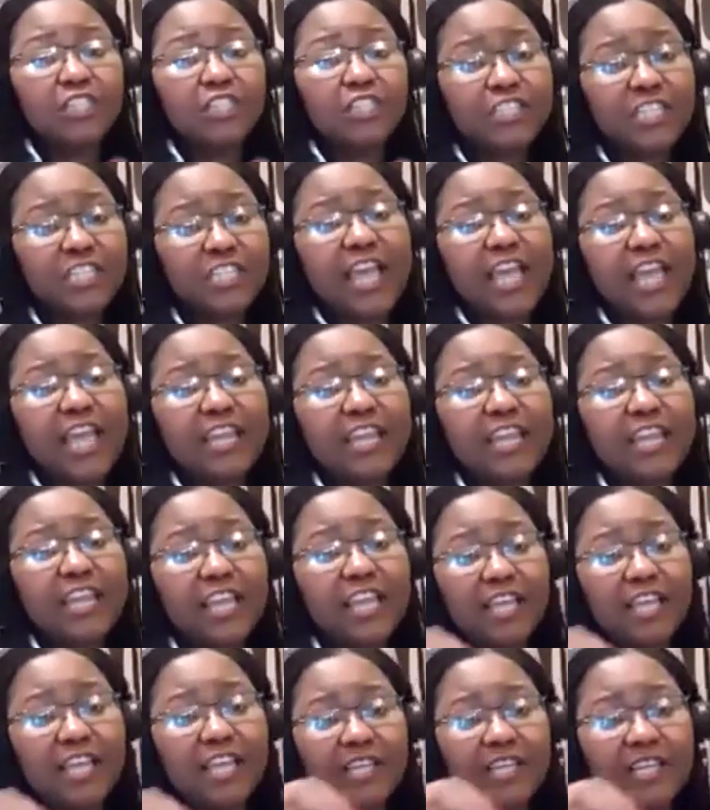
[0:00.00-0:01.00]

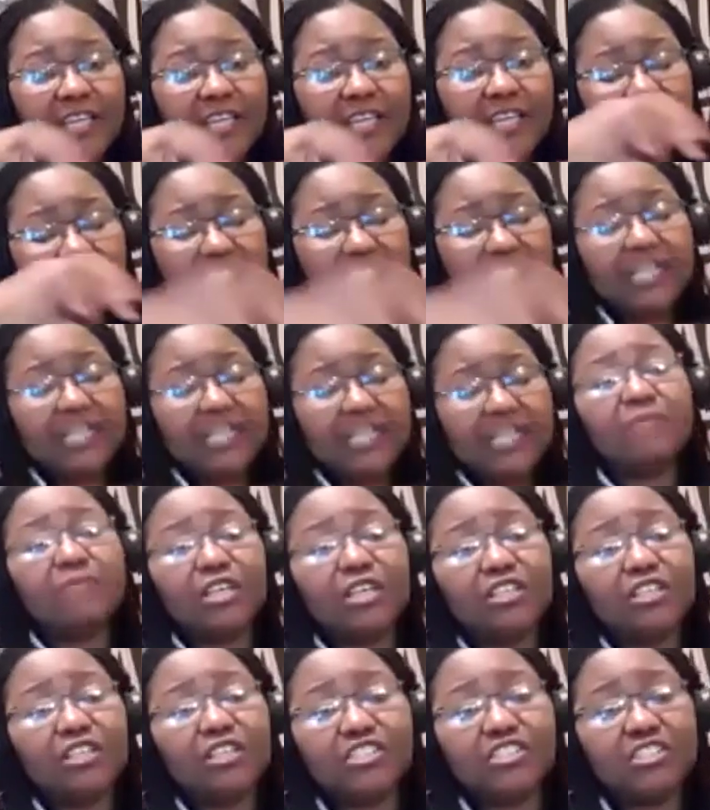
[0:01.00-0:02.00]
DNA get
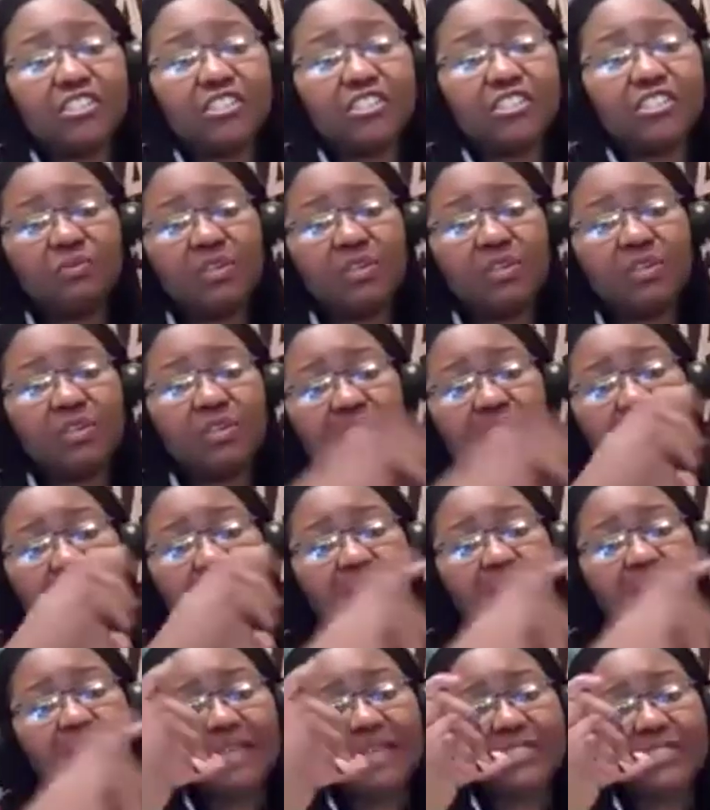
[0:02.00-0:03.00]
damaged within
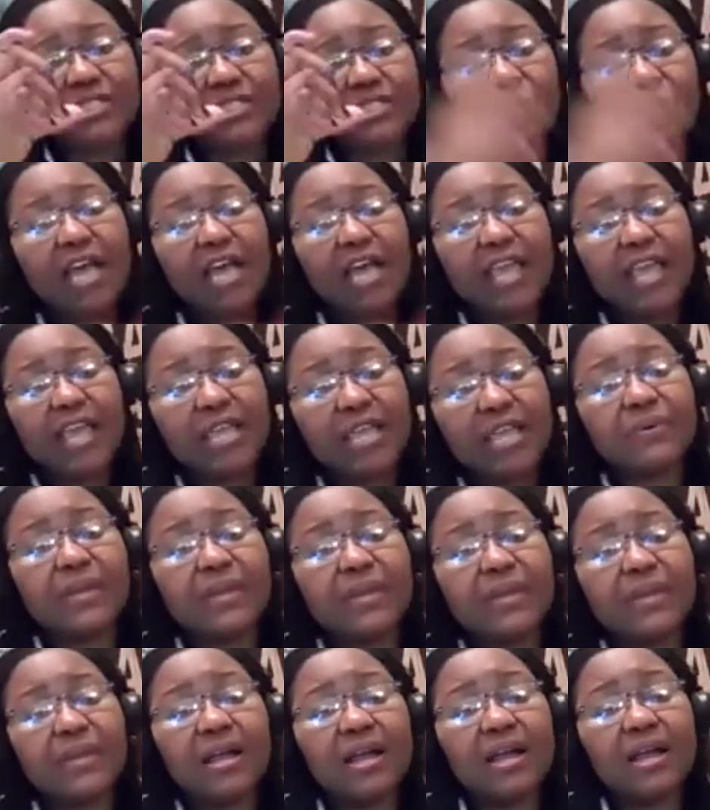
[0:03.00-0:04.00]
that particular
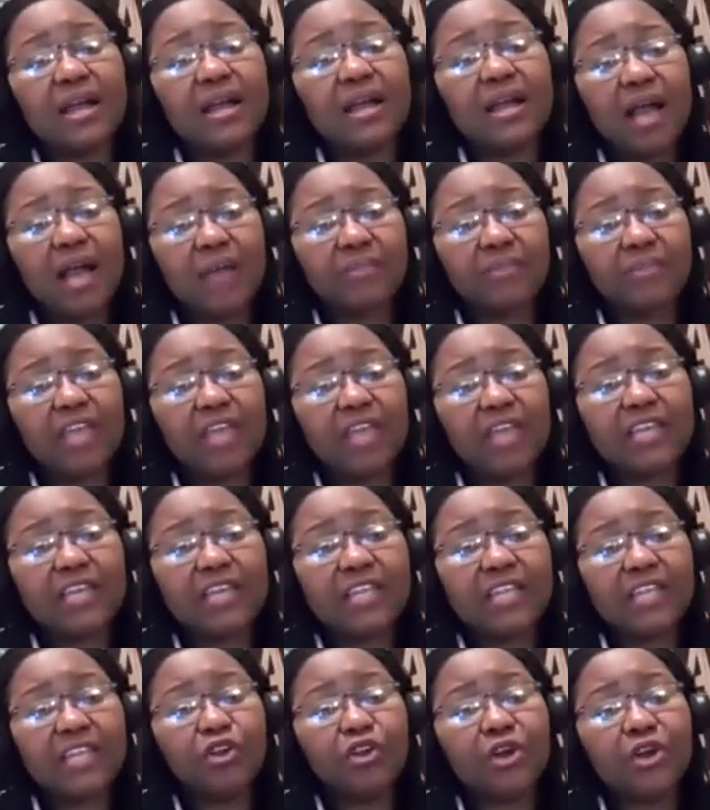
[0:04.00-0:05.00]
area, and then
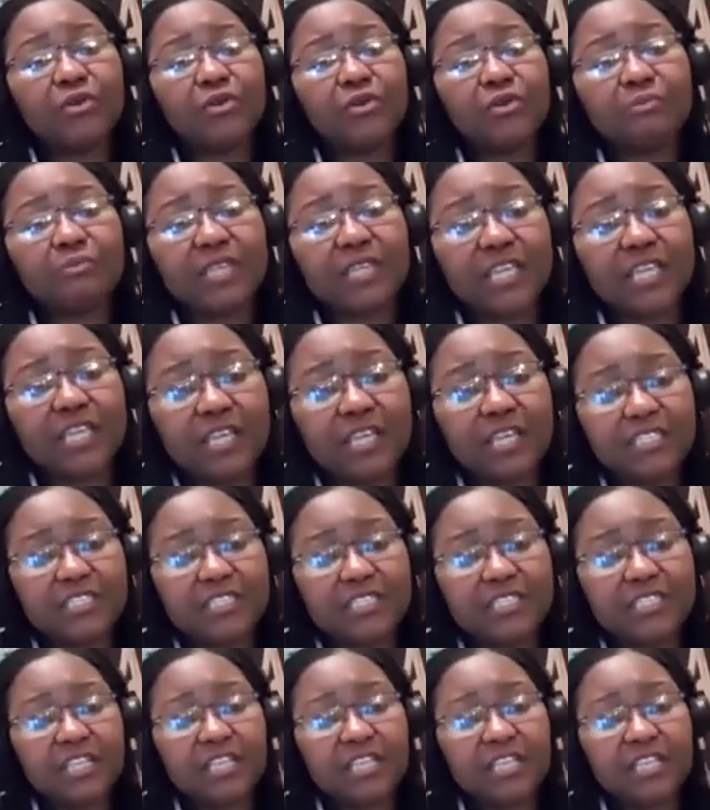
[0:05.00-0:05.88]
they're not repaired.